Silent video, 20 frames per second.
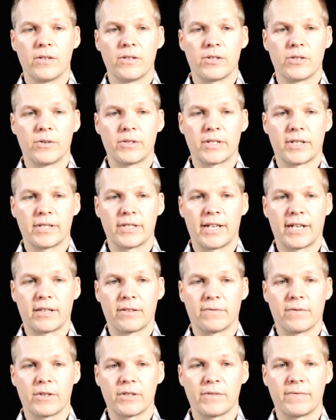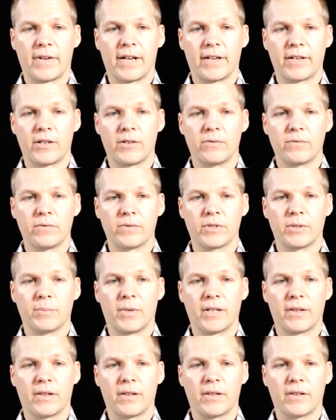So it's going to take the first value to
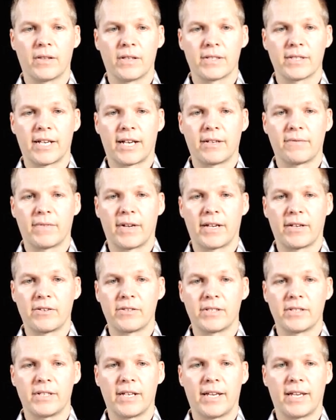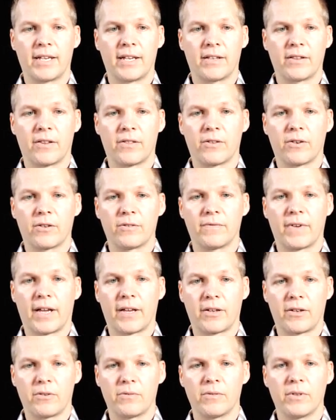month, the second value to day, and the third
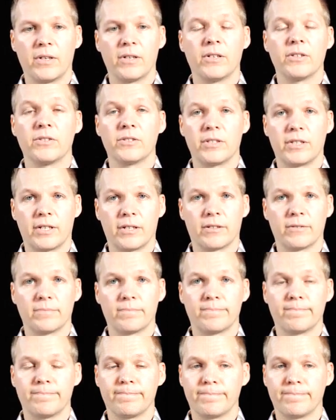value to year.